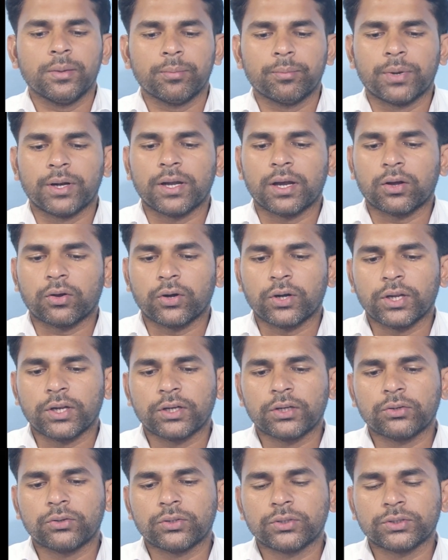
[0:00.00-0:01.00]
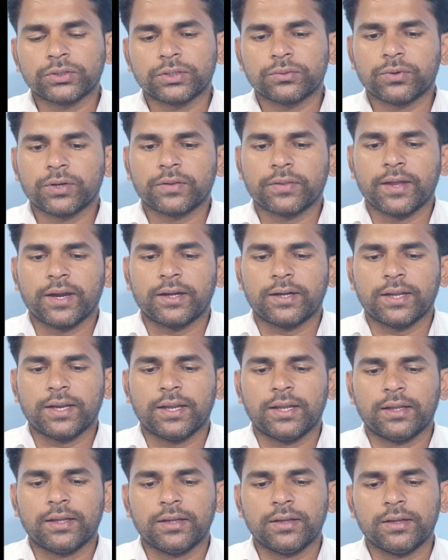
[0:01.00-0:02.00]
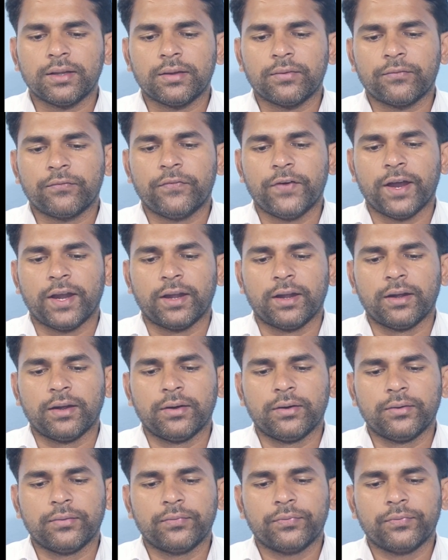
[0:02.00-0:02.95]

But according to question, what they are telling, when